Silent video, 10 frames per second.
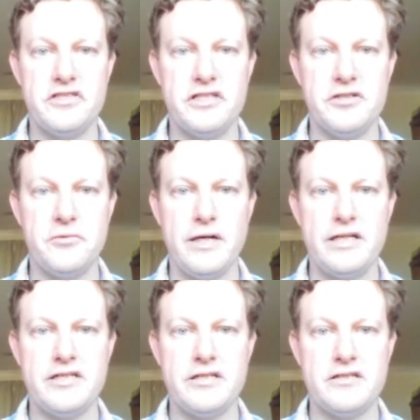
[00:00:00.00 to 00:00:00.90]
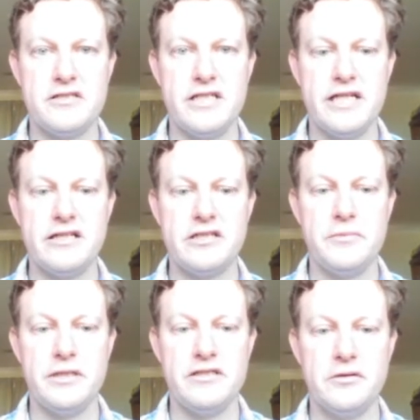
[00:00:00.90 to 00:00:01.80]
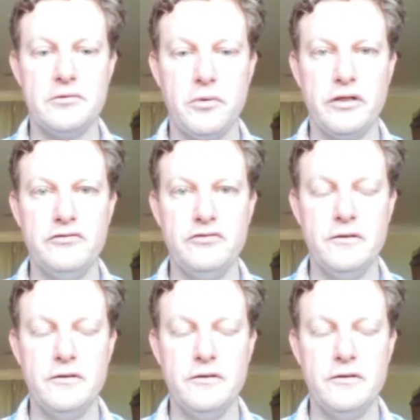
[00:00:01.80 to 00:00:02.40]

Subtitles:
situations needing to be dealt with,